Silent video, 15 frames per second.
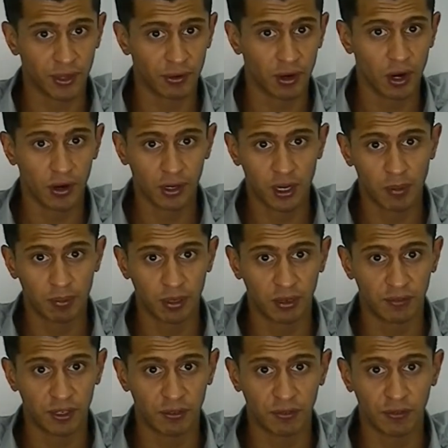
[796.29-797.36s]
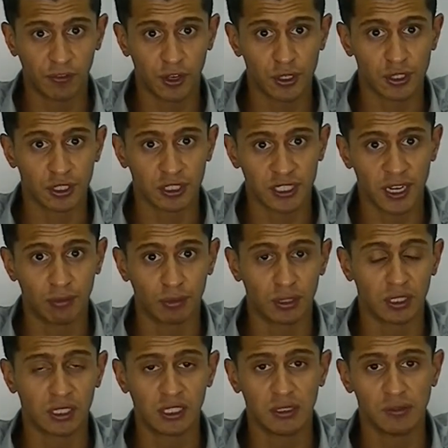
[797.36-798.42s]
There are a couple of different versions now
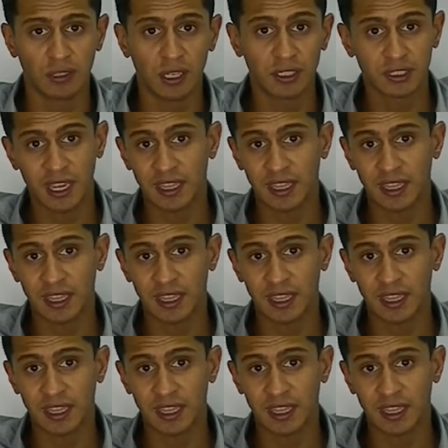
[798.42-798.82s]
with the TVS